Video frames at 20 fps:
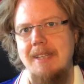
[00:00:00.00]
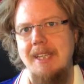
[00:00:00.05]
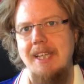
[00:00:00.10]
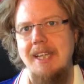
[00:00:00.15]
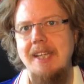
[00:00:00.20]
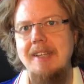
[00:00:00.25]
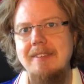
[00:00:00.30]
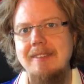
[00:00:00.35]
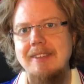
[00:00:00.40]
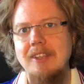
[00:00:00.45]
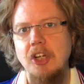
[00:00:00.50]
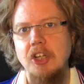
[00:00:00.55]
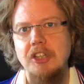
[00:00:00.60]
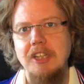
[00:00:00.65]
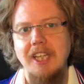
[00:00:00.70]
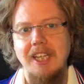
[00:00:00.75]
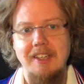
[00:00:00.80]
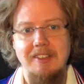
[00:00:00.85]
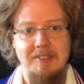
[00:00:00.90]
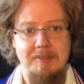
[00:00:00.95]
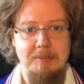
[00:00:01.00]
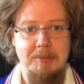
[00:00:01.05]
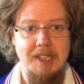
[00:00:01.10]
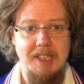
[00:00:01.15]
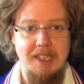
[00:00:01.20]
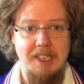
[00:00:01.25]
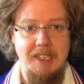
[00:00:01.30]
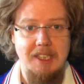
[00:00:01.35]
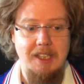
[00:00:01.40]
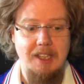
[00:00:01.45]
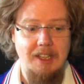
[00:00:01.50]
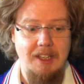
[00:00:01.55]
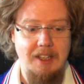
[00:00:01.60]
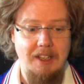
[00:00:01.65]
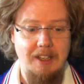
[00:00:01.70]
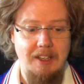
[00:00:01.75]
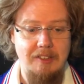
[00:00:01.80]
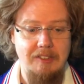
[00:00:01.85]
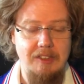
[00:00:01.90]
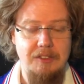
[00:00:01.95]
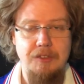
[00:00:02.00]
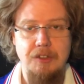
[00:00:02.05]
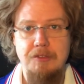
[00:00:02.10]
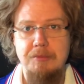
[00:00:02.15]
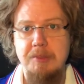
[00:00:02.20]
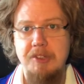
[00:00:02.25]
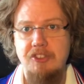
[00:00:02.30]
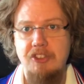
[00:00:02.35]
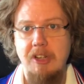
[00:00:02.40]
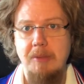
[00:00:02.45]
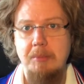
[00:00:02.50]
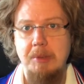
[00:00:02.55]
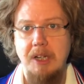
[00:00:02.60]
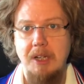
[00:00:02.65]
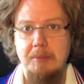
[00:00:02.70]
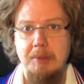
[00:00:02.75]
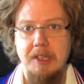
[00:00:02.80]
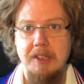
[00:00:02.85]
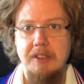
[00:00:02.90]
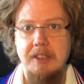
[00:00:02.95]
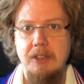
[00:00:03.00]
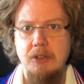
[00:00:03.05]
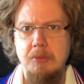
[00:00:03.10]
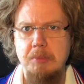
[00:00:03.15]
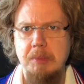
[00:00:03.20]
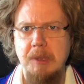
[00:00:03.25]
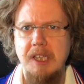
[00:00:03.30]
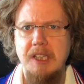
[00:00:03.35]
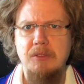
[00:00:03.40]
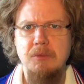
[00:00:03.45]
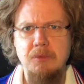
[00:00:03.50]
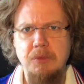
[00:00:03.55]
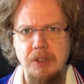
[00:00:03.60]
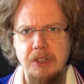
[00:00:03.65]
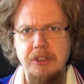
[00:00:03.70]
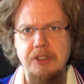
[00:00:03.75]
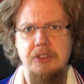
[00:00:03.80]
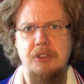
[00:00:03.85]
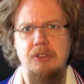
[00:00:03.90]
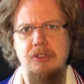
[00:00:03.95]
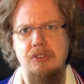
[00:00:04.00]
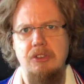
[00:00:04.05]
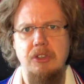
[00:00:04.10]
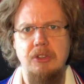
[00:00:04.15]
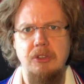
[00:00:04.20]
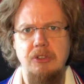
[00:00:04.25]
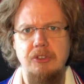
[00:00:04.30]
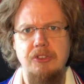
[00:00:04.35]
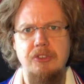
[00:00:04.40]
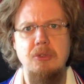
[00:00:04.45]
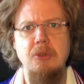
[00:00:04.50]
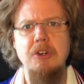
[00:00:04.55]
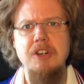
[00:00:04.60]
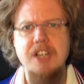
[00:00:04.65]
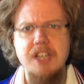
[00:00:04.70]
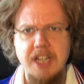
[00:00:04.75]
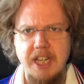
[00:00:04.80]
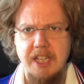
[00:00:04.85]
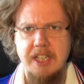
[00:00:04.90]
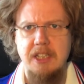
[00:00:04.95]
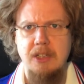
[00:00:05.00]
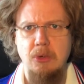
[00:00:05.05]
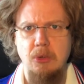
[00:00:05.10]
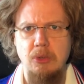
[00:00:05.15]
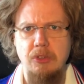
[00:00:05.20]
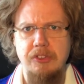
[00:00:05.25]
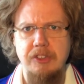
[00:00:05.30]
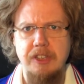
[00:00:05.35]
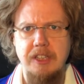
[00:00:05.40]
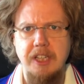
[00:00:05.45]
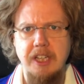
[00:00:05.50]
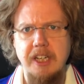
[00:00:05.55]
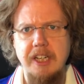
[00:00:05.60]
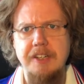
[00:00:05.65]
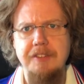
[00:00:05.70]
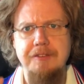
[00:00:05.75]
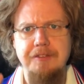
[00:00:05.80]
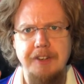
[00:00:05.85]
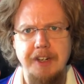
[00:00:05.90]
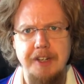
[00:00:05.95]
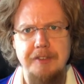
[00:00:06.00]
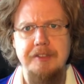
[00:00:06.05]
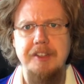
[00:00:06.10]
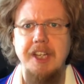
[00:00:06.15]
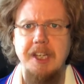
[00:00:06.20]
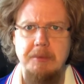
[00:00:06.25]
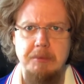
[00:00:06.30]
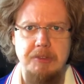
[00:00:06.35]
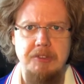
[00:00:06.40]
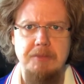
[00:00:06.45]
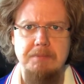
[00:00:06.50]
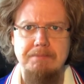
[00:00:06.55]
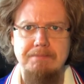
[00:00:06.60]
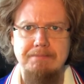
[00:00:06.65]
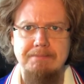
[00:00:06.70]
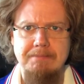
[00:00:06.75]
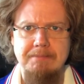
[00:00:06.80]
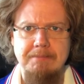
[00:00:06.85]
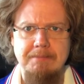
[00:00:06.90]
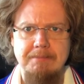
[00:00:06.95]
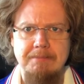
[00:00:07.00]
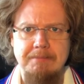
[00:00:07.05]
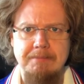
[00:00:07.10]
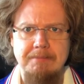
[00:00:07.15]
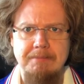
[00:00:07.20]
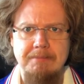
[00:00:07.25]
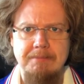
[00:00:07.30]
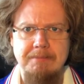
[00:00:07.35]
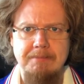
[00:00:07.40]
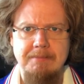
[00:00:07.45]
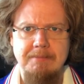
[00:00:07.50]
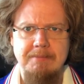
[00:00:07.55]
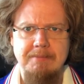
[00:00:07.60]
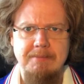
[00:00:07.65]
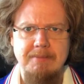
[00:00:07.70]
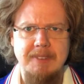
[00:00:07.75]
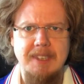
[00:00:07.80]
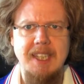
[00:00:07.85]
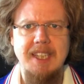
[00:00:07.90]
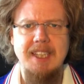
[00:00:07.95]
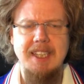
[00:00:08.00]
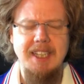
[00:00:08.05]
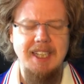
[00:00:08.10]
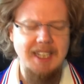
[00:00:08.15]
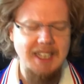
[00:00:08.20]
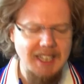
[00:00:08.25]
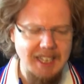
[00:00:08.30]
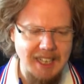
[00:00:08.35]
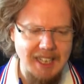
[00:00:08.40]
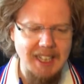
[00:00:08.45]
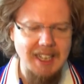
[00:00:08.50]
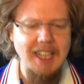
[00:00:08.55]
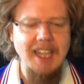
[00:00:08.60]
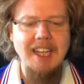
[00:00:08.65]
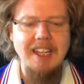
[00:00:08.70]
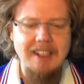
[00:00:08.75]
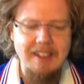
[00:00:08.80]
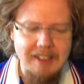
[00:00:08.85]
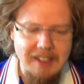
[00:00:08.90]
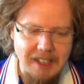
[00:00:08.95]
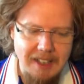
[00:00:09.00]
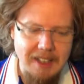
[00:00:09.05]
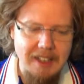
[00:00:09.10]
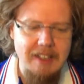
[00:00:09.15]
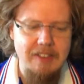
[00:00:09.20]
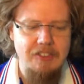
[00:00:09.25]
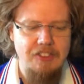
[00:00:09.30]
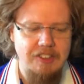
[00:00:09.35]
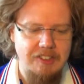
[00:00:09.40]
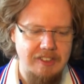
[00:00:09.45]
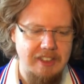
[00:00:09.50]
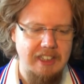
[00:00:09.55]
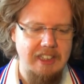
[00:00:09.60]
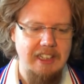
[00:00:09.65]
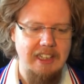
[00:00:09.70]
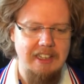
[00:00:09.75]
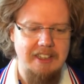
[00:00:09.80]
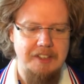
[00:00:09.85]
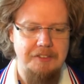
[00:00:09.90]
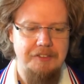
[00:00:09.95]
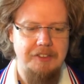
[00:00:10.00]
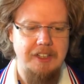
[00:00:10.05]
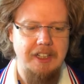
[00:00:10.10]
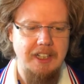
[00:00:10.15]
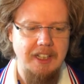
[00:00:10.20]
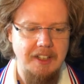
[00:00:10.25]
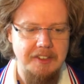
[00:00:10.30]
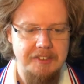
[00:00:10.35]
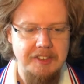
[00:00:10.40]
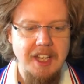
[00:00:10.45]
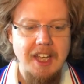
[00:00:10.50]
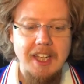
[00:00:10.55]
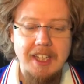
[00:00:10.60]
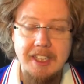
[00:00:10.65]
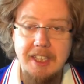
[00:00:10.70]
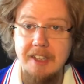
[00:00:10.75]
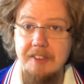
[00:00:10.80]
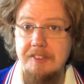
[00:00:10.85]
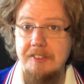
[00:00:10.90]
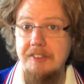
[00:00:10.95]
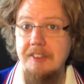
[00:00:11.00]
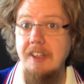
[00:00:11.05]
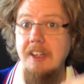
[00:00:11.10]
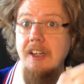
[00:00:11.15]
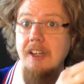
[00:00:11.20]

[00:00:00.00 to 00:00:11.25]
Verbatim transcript: is not as many as if you have Michel Platini, who played one euro, scored nine goals in there in five games. Eh, it's just a little different class. Yes,